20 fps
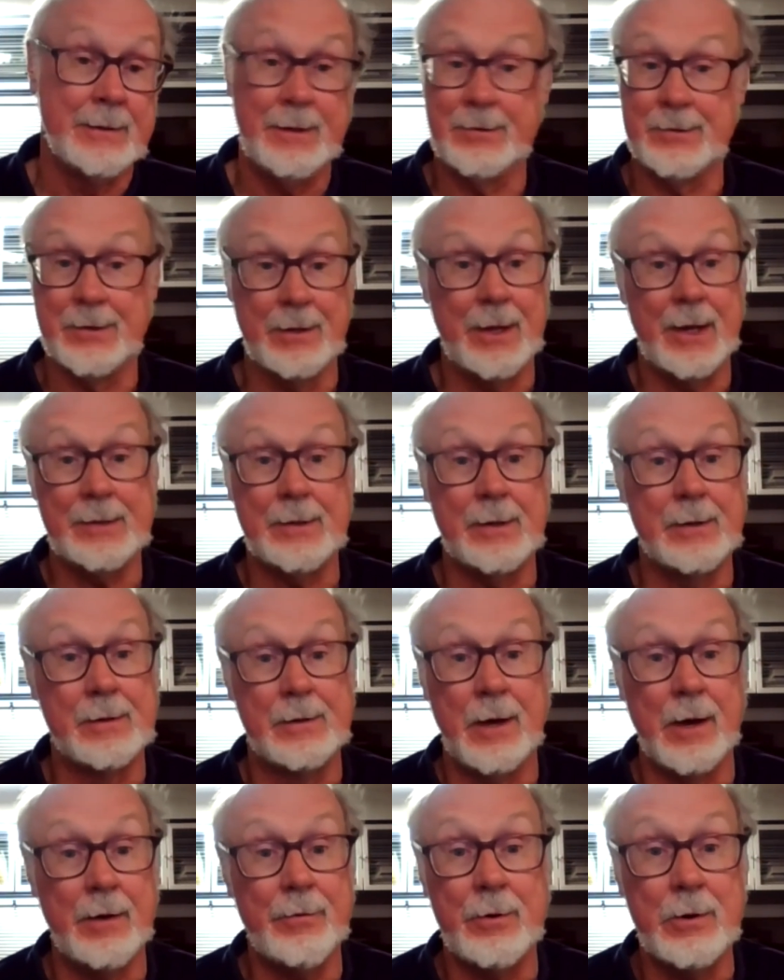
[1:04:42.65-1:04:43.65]
He's
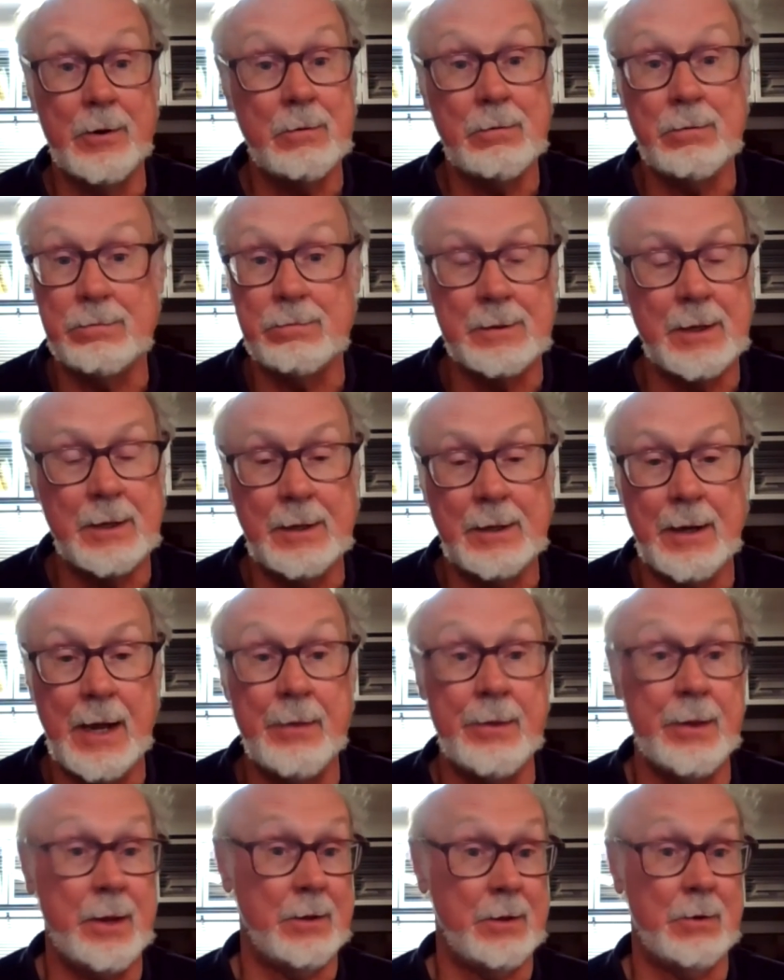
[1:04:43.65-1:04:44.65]
elected governor,
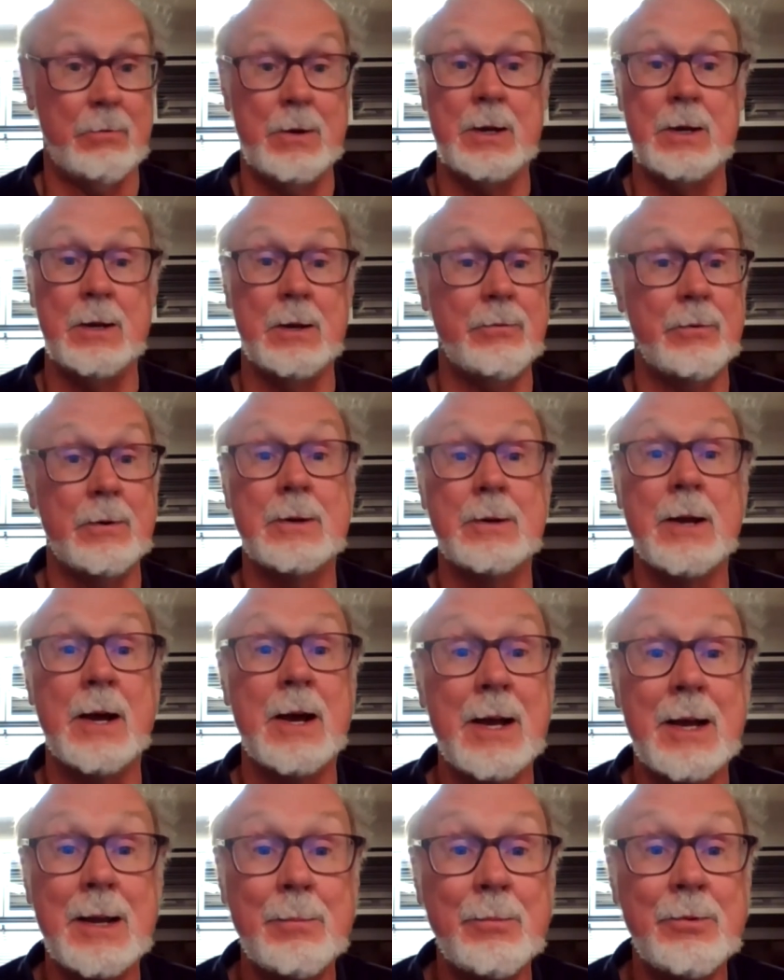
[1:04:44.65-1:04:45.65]
I think 3 different
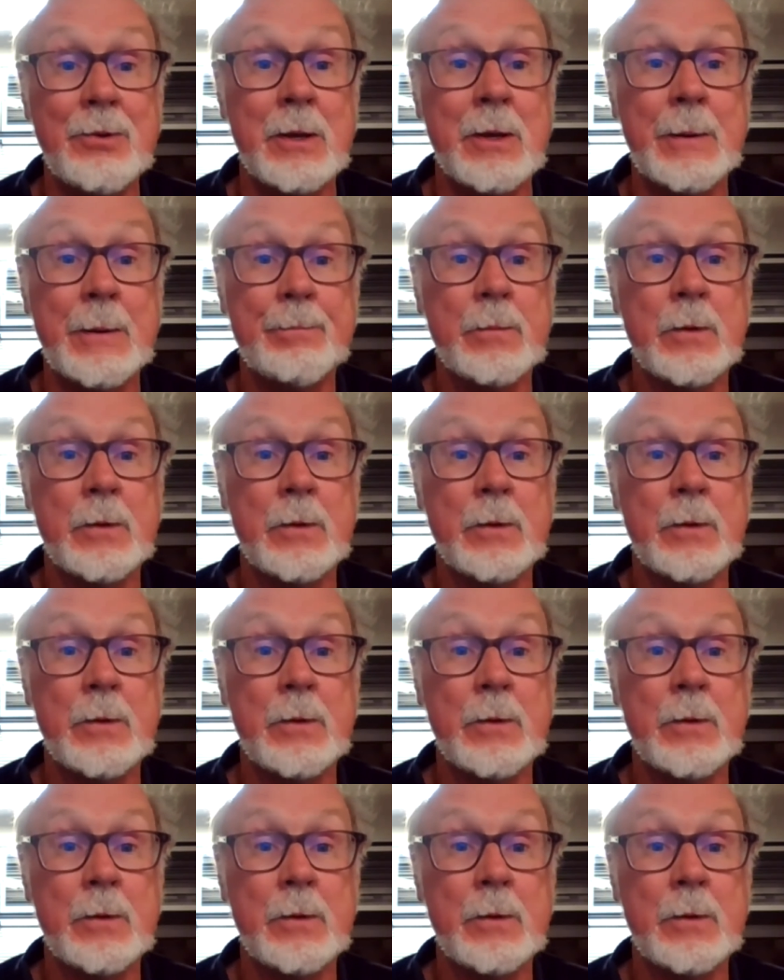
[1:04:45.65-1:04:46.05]
times.